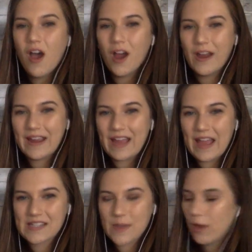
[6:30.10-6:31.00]
Alright
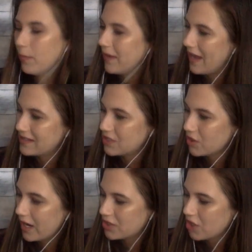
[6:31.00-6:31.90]
guys, so I hope you guys
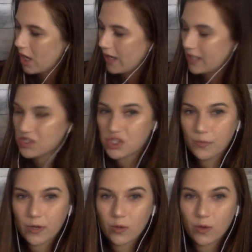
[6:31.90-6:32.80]
enjoyed drawing a
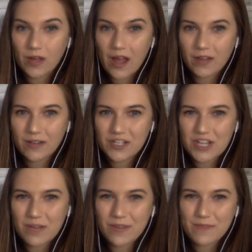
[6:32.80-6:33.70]
super cool coloring
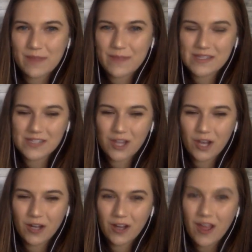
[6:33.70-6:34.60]
sheet with me, Miss
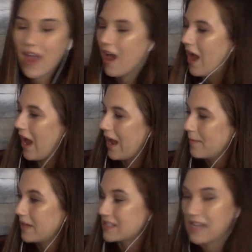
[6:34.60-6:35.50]
Clark.
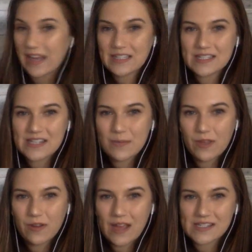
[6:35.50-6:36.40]
I'm excited to see what
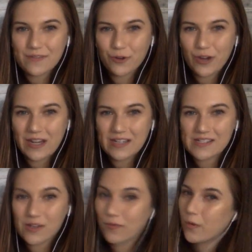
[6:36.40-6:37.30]
you guys have created,
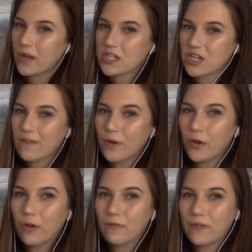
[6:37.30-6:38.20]
so if you want to share a
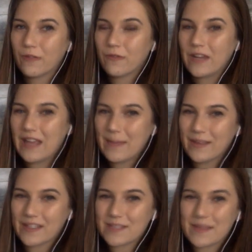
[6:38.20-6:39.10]
photo, feel free to
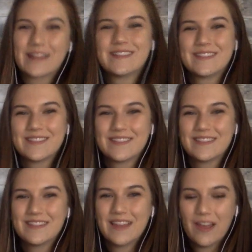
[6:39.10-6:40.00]
email it to me.
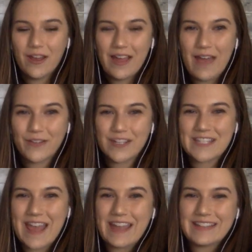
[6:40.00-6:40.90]
Have a good
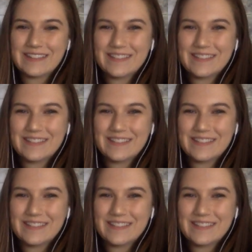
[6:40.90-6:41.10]
day.